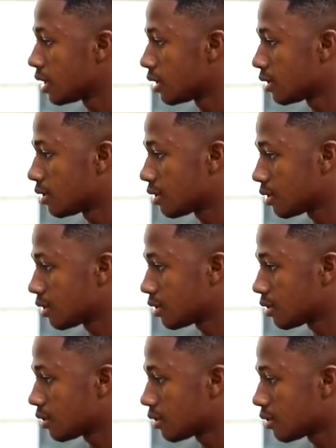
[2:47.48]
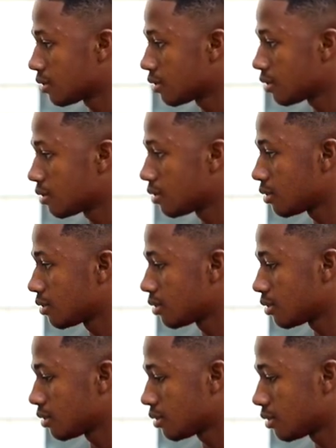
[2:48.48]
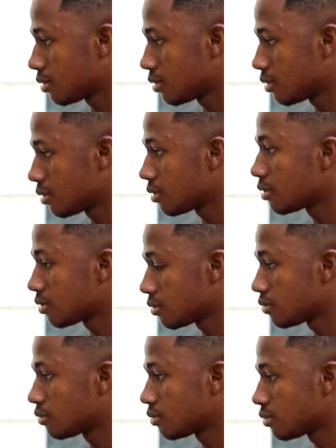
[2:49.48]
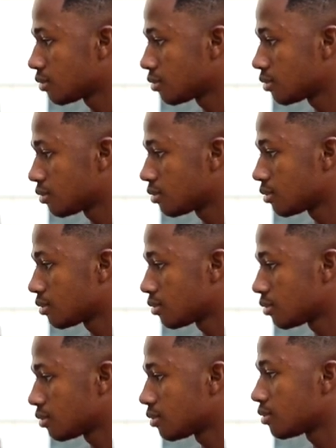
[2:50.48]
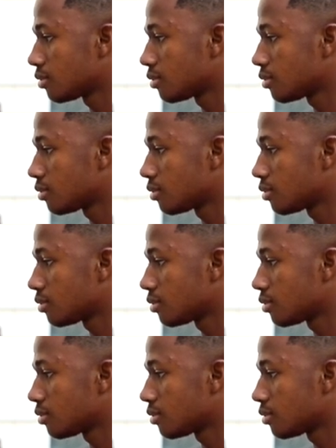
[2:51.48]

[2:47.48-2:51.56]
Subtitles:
The person shown says nothing.